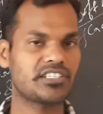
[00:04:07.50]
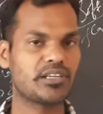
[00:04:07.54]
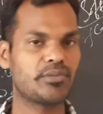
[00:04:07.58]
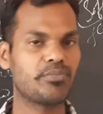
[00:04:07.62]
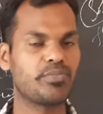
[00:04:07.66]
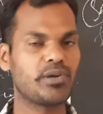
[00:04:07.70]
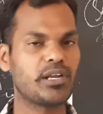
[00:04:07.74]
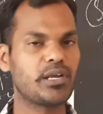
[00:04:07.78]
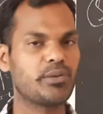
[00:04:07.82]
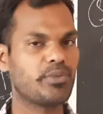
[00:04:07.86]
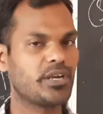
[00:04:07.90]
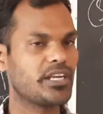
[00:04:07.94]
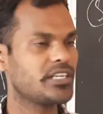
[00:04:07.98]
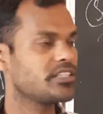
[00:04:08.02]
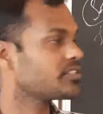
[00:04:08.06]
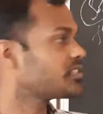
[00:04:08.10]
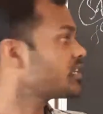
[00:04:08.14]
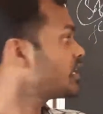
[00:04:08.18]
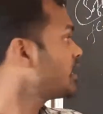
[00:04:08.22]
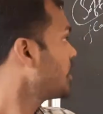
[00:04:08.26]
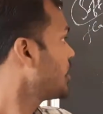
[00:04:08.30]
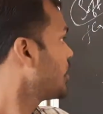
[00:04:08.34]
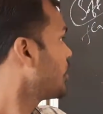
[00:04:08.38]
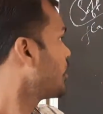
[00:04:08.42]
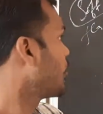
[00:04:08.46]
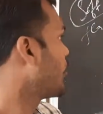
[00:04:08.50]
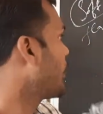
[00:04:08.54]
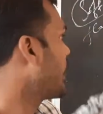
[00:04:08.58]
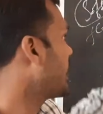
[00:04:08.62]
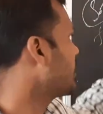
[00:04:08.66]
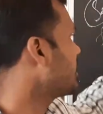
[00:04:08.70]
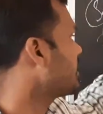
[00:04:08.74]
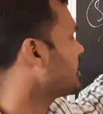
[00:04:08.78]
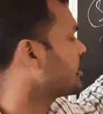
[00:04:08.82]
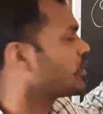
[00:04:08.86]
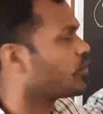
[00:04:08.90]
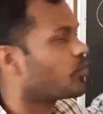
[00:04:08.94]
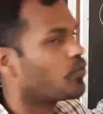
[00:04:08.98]
simply means
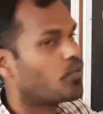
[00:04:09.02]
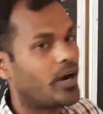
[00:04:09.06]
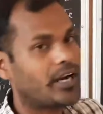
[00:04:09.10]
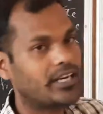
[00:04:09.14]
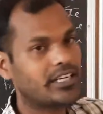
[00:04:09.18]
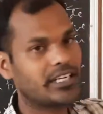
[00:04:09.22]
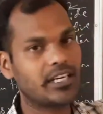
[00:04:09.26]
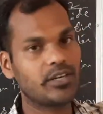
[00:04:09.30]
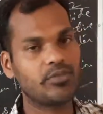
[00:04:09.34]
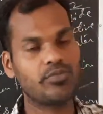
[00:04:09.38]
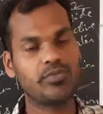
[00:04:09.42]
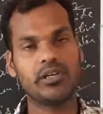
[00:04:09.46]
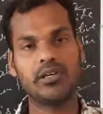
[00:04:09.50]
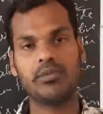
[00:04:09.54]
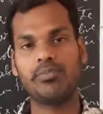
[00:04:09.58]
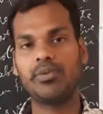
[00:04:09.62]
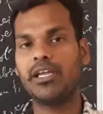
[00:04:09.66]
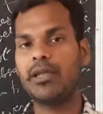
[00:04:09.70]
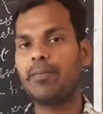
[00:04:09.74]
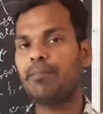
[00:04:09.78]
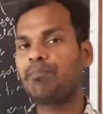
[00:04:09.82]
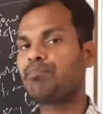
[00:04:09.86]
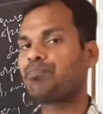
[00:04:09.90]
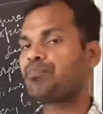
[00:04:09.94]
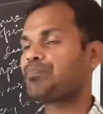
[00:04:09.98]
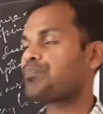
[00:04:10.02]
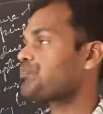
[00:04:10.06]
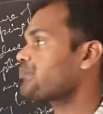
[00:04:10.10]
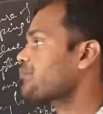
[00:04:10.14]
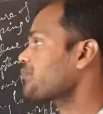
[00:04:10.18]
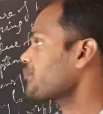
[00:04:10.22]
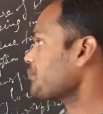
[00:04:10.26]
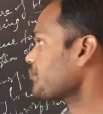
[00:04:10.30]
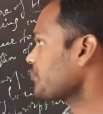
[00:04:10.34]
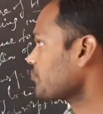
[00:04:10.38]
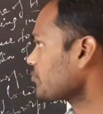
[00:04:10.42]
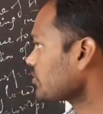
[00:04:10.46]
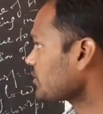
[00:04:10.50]
when the water will
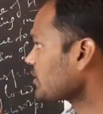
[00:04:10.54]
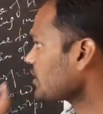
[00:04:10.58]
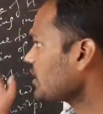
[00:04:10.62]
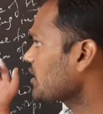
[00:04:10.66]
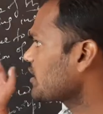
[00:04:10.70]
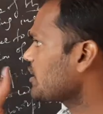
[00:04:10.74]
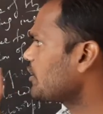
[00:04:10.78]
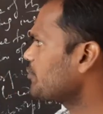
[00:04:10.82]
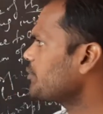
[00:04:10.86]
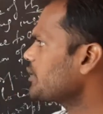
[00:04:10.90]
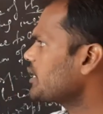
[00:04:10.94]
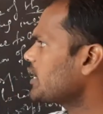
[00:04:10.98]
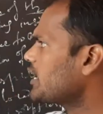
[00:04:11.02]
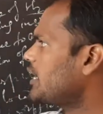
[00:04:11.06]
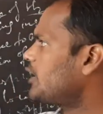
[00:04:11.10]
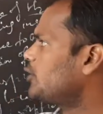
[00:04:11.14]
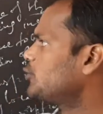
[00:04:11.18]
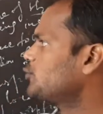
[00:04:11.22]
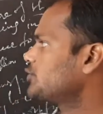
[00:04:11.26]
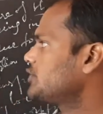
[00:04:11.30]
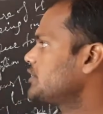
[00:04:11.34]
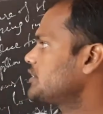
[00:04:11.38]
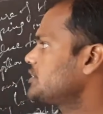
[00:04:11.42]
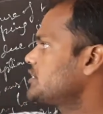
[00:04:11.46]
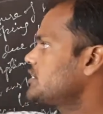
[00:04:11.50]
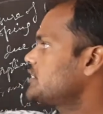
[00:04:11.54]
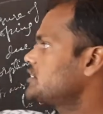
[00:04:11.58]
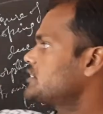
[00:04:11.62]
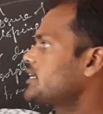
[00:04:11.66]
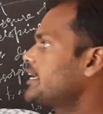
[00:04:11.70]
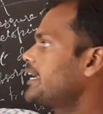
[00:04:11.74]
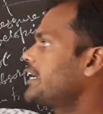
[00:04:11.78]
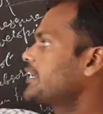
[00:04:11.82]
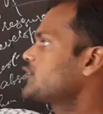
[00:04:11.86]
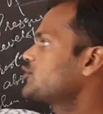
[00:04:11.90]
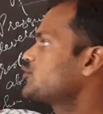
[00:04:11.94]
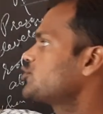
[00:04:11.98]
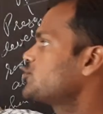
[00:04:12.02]
be coming out. This
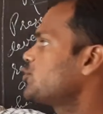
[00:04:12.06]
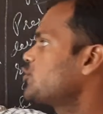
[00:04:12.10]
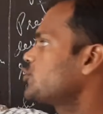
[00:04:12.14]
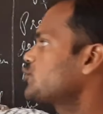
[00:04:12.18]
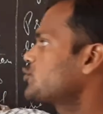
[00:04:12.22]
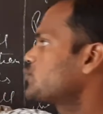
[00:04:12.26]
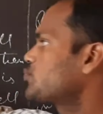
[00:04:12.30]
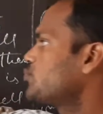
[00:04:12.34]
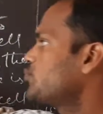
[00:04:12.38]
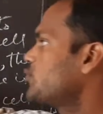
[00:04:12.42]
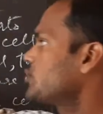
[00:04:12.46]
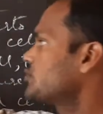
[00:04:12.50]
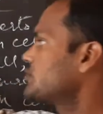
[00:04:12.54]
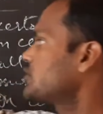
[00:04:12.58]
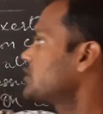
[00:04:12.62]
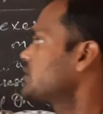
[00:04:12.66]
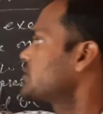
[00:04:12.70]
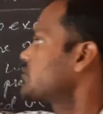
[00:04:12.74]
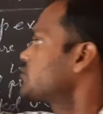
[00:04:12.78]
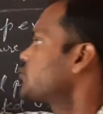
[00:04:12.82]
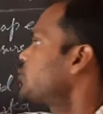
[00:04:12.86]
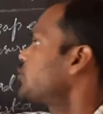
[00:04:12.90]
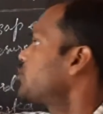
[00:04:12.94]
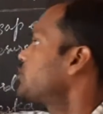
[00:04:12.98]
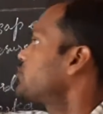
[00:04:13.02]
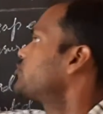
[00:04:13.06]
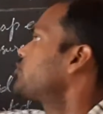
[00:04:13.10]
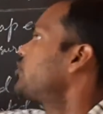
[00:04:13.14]
is exosmosis. So